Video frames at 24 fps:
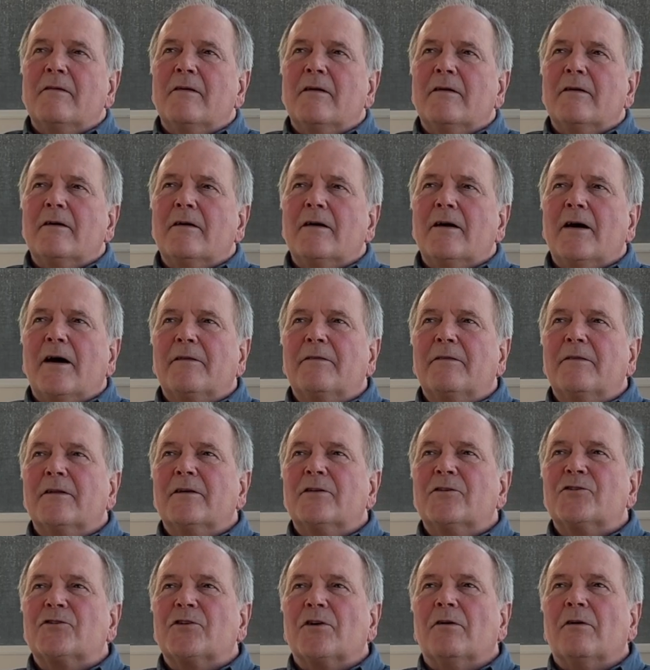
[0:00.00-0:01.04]
Yeah, I think
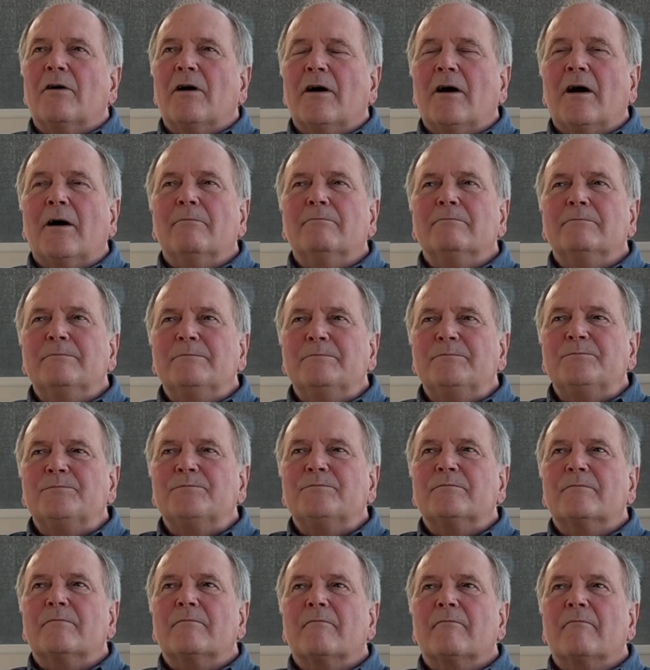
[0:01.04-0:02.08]
so.
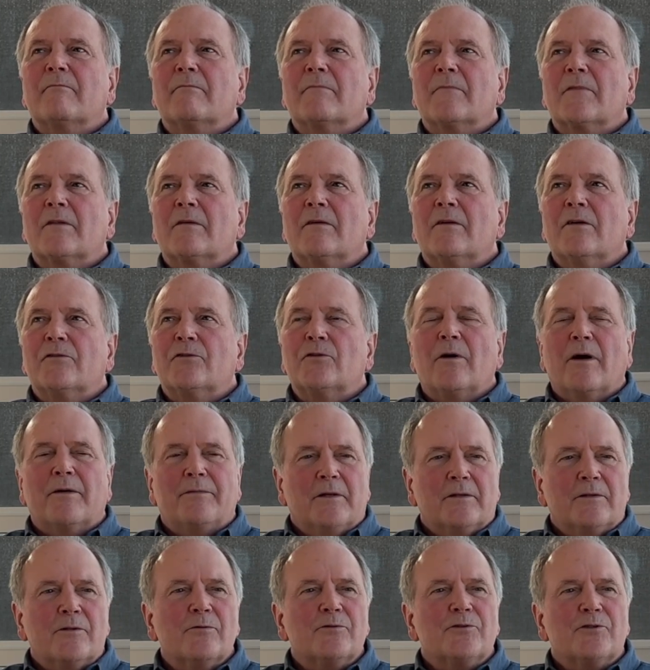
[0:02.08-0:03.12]
So I
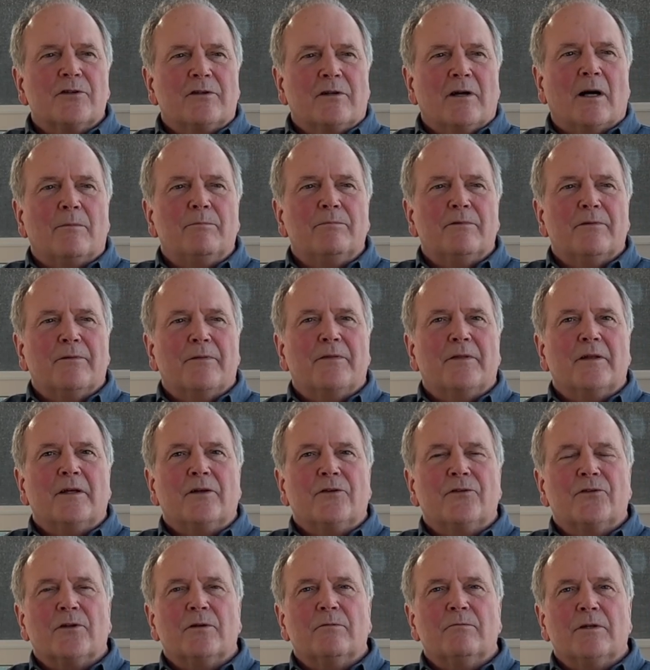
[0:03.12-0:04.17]
think there was a couple of
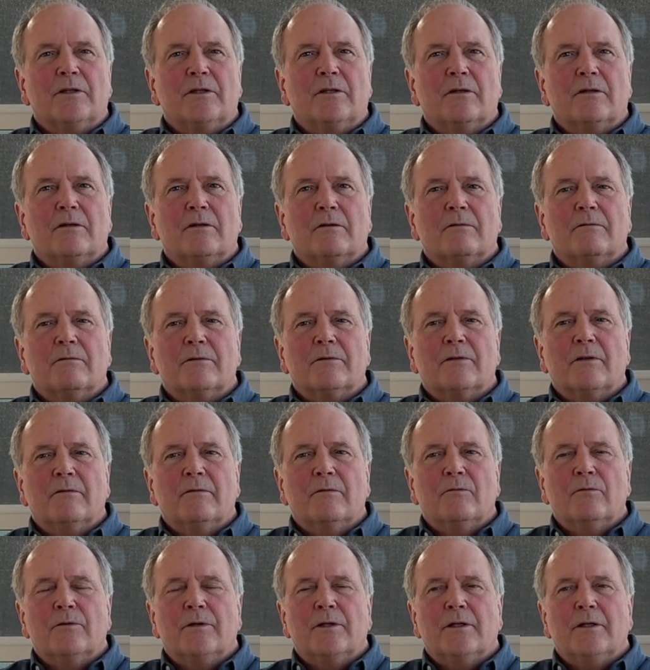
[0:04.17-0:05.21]
things that we did
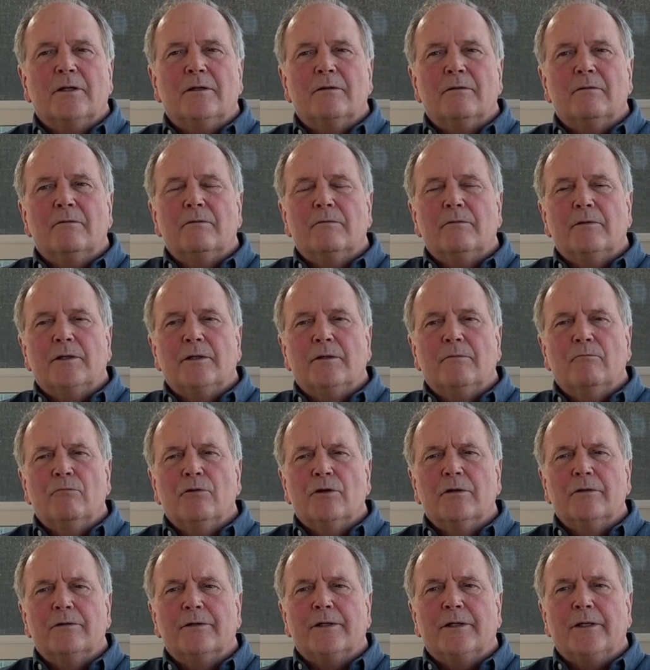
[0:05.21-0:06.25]
we
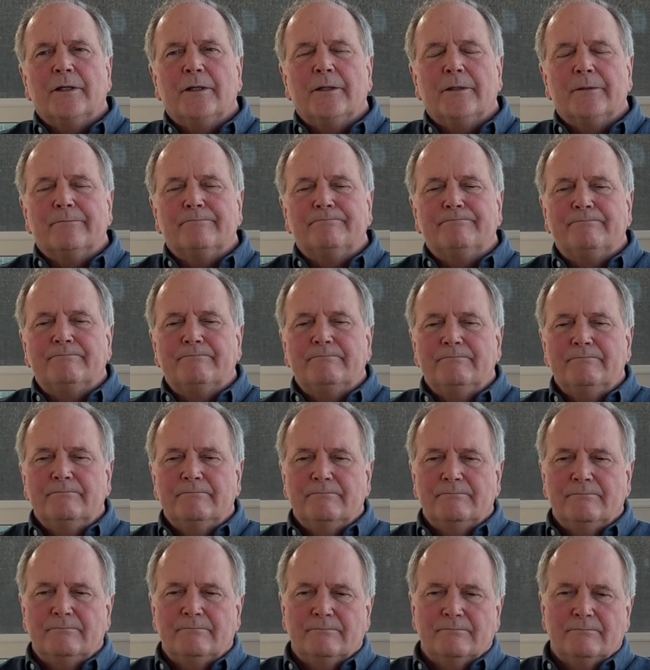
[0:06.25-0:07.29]
really
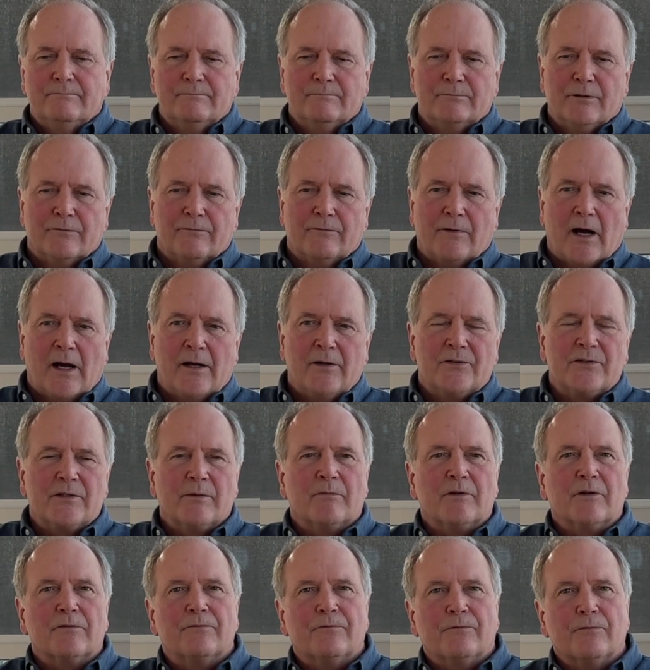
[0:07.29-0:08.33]
provided some
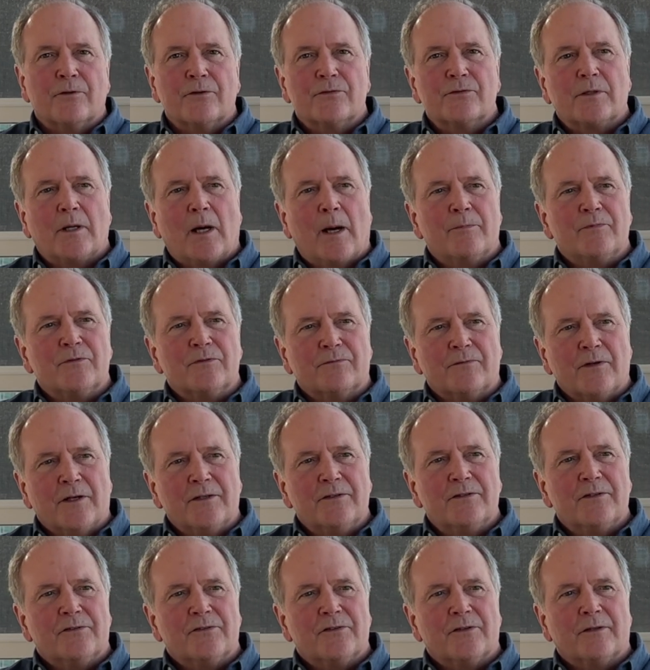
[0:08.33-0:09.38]
of the first
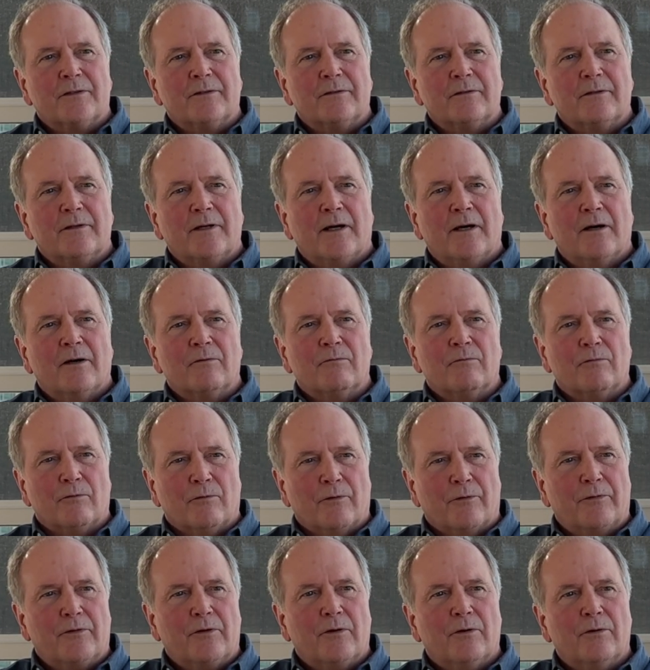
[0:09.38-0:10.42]
observations on how
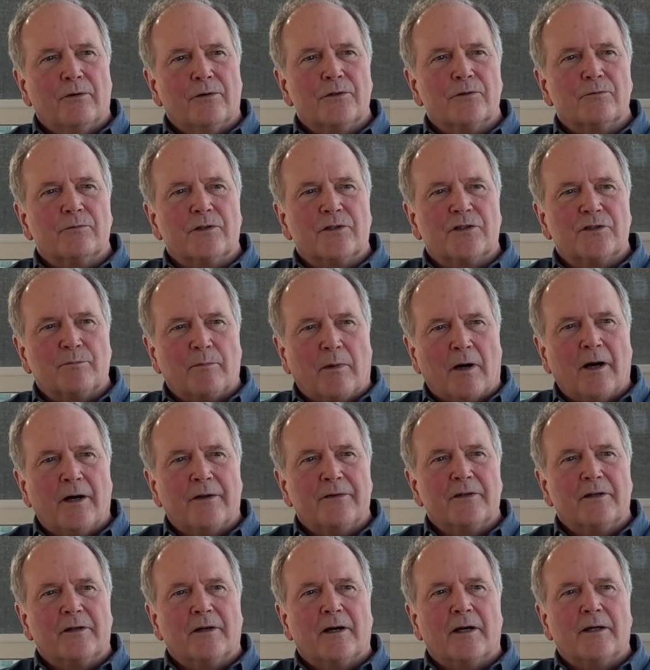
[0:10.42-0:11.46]
growth cones respond
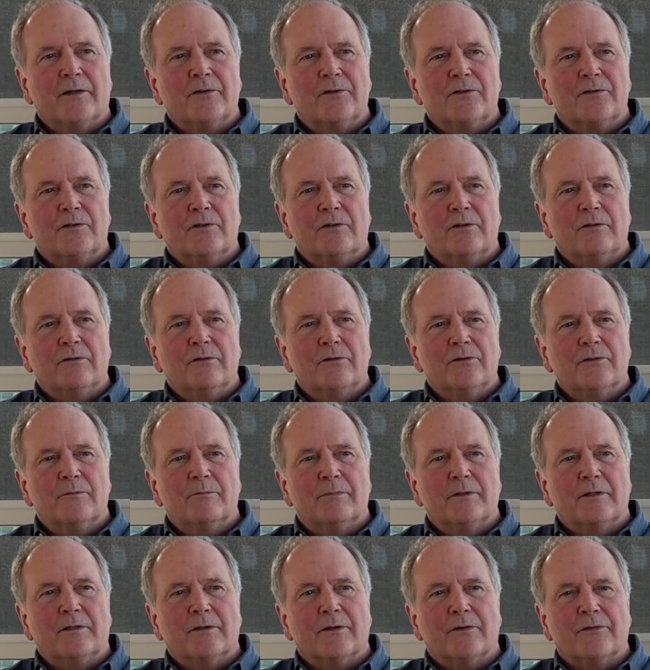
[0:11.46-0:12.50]
to guidance cues,
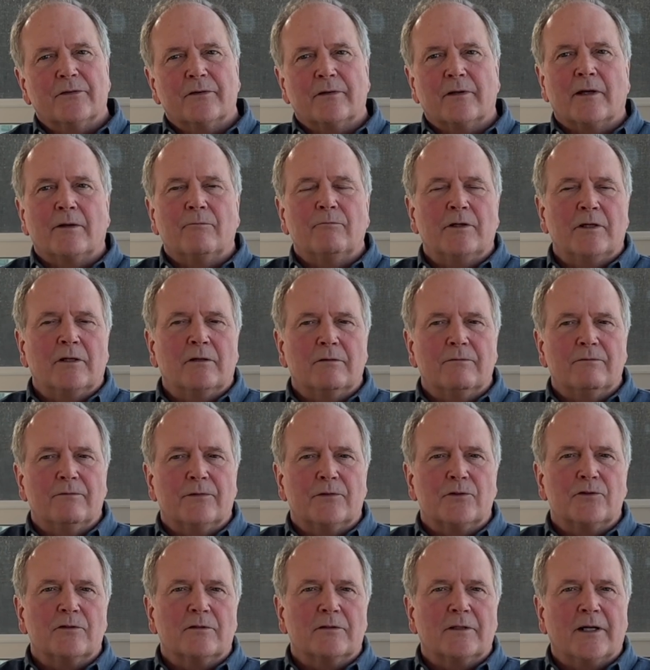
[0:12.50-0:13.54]
because again, we could
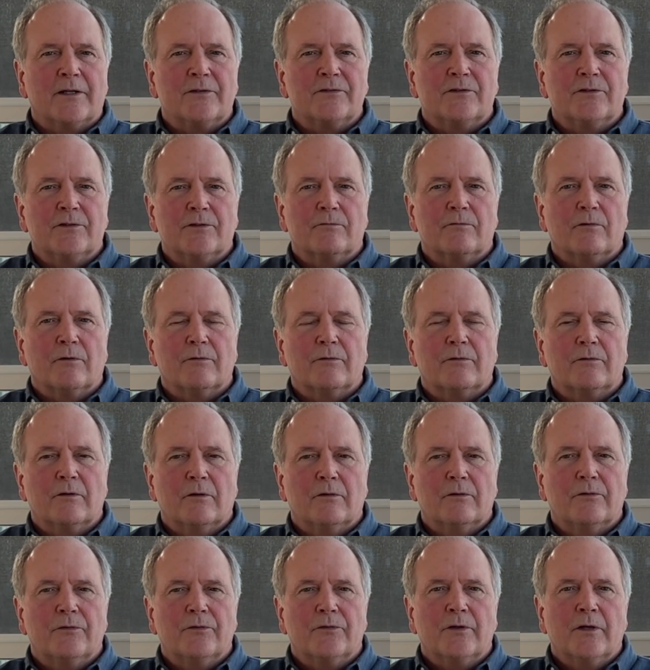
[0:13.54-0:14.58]
visualize these growth
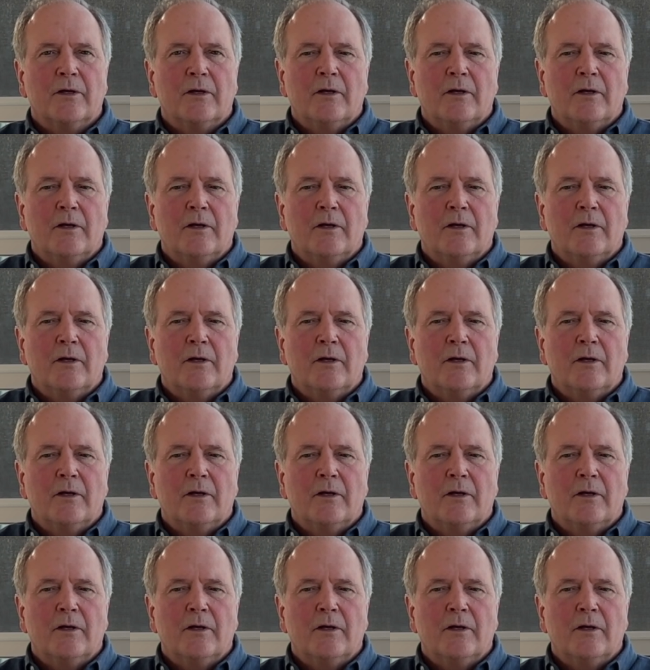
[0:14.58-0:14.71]
cones.